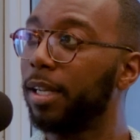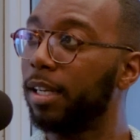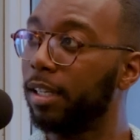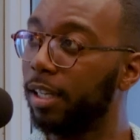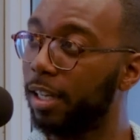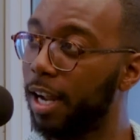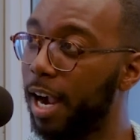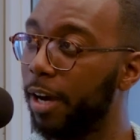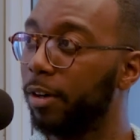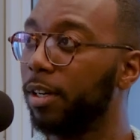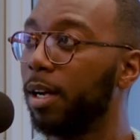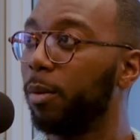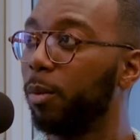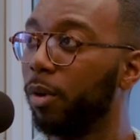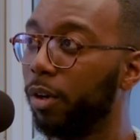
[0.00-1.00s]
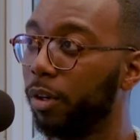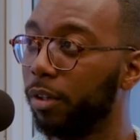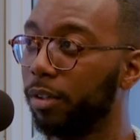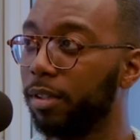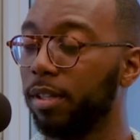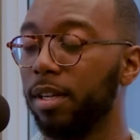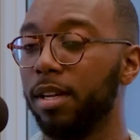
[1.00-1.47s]
and higher net
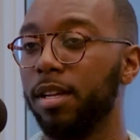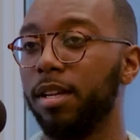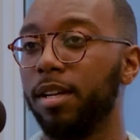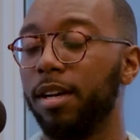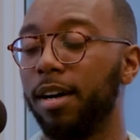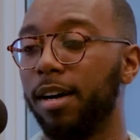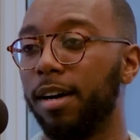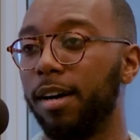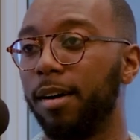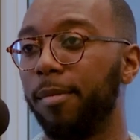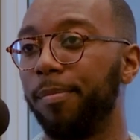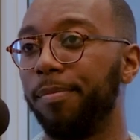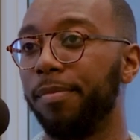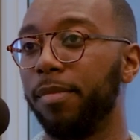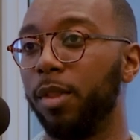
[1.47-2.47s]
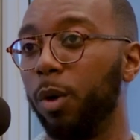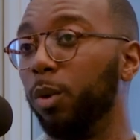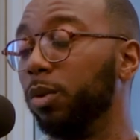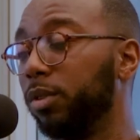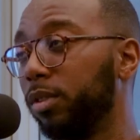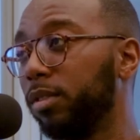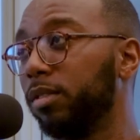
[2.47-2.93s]
worth,
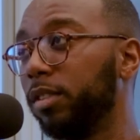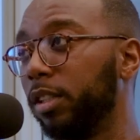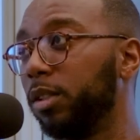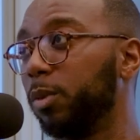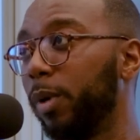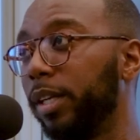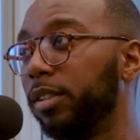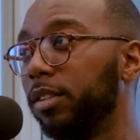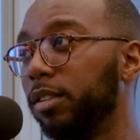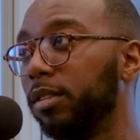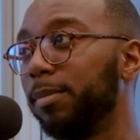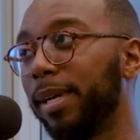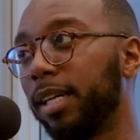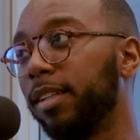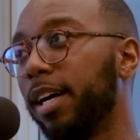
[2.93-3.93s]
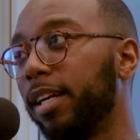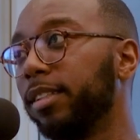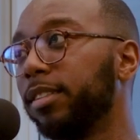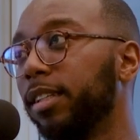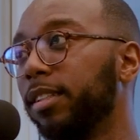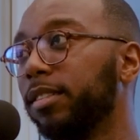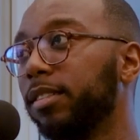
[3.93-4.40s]
those situations make a lot
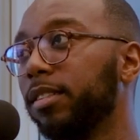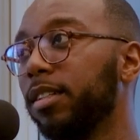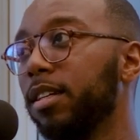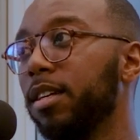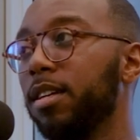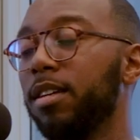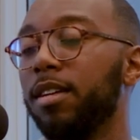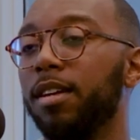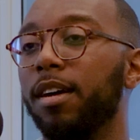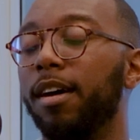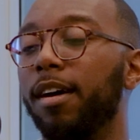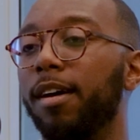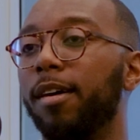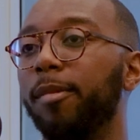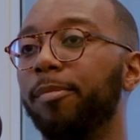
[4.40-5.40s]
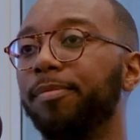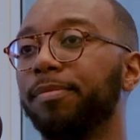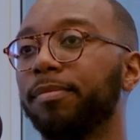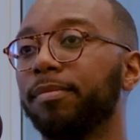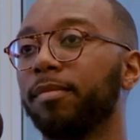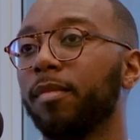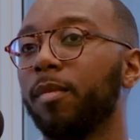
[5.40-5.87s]
of sense.
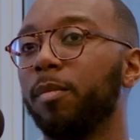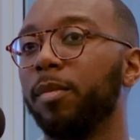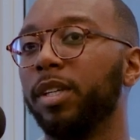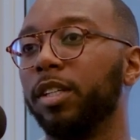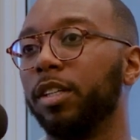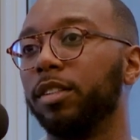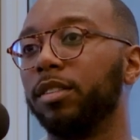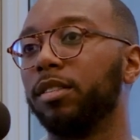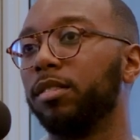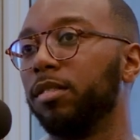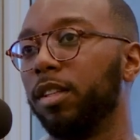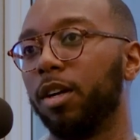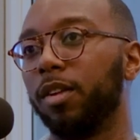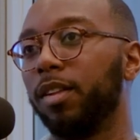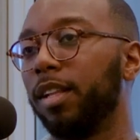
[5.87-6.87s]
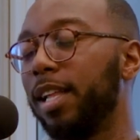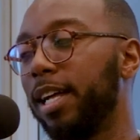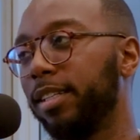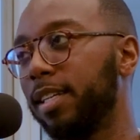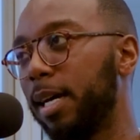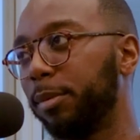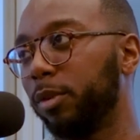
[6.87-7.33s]
Because a
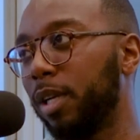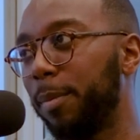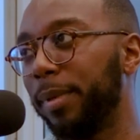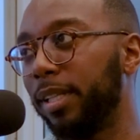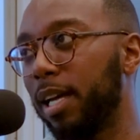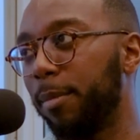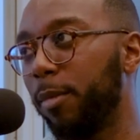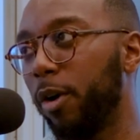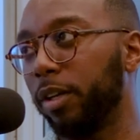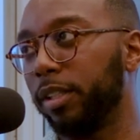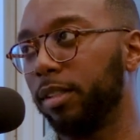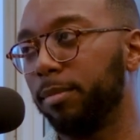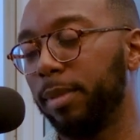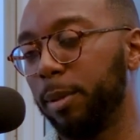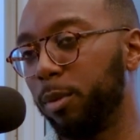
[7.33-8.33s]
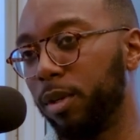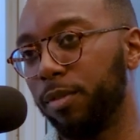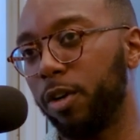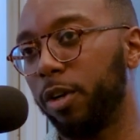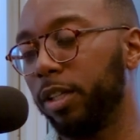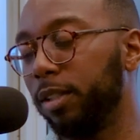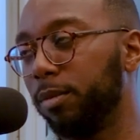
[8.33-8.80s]
lot of times when I'm in that market, people
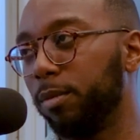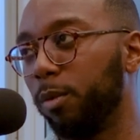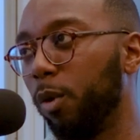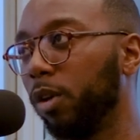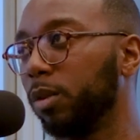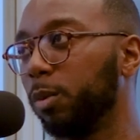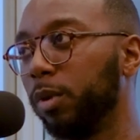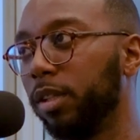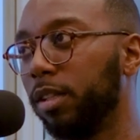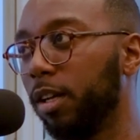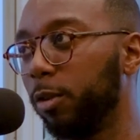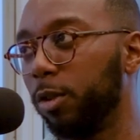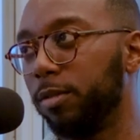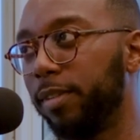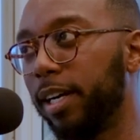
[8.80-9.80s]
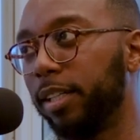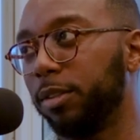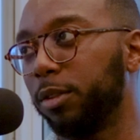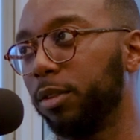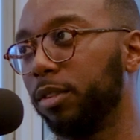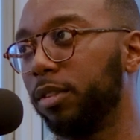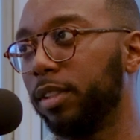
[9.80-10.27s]
have already worked with other
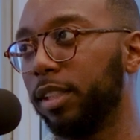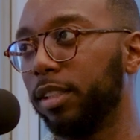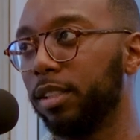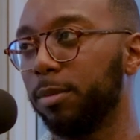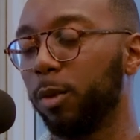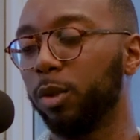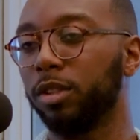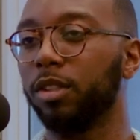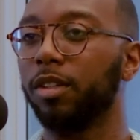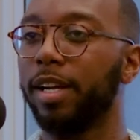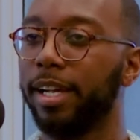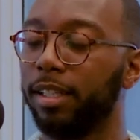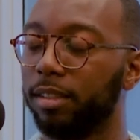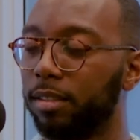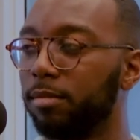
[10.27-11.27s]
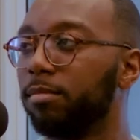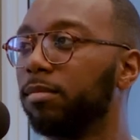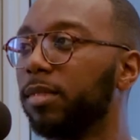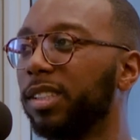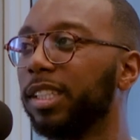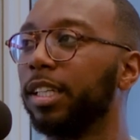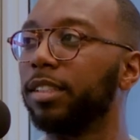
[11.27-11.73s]
advisors, and it's more so, hey,
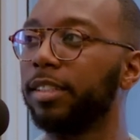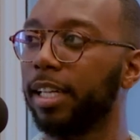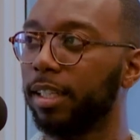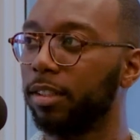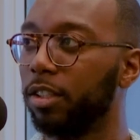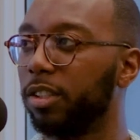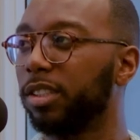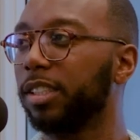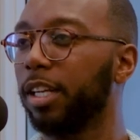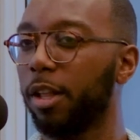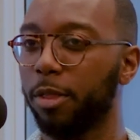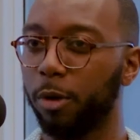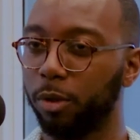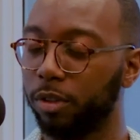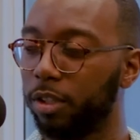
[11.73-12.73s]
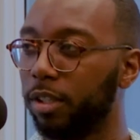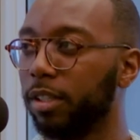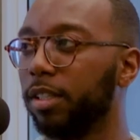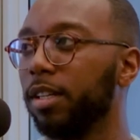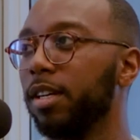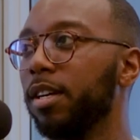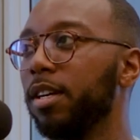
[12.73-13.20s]
let's get a second look, let's get a third
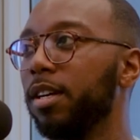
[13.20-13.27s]
look.